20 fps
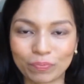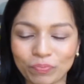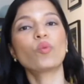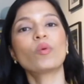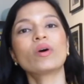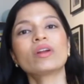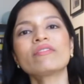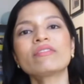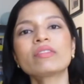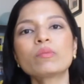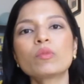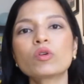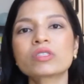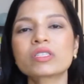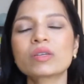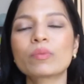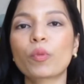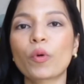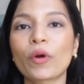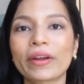One of the most
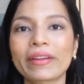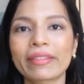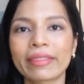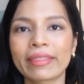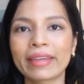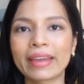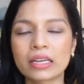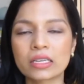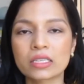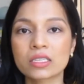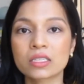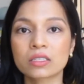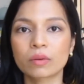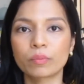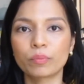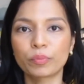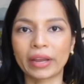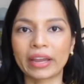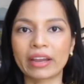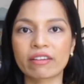important things to
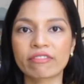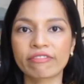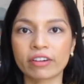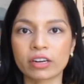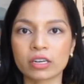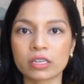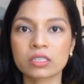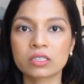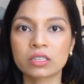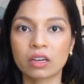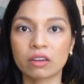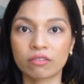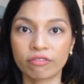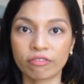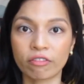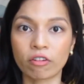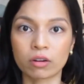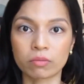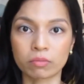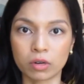bring first and
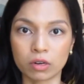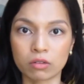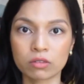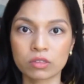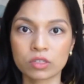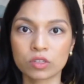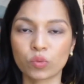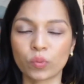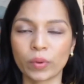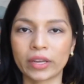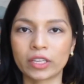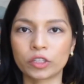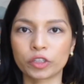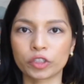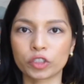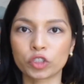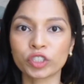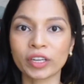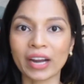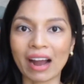foremost when
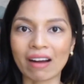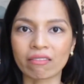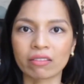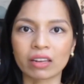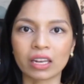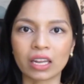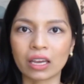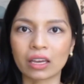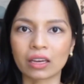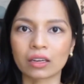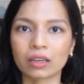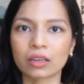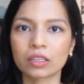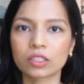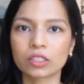you're traveling